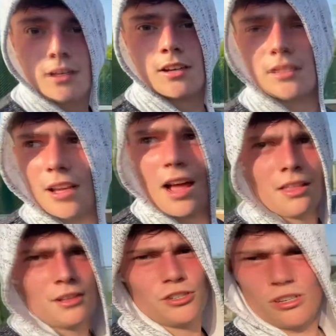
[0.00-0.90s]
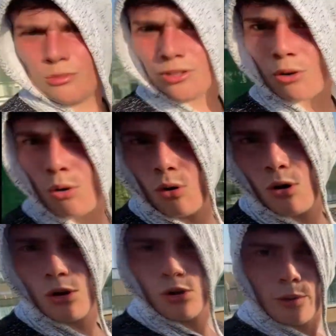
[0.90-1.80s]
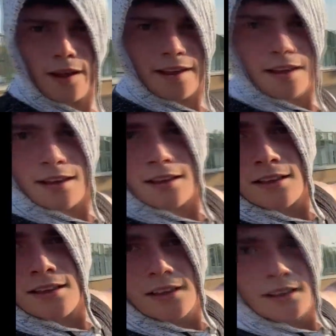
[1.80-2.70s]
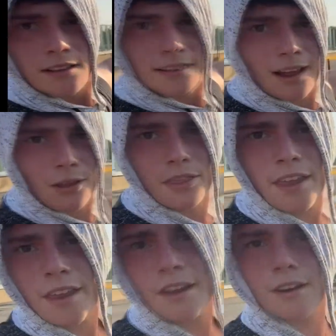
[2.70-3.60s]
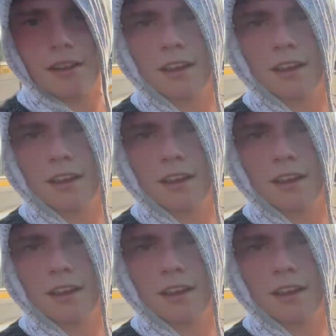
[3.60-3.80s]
because the gym is all the way down there.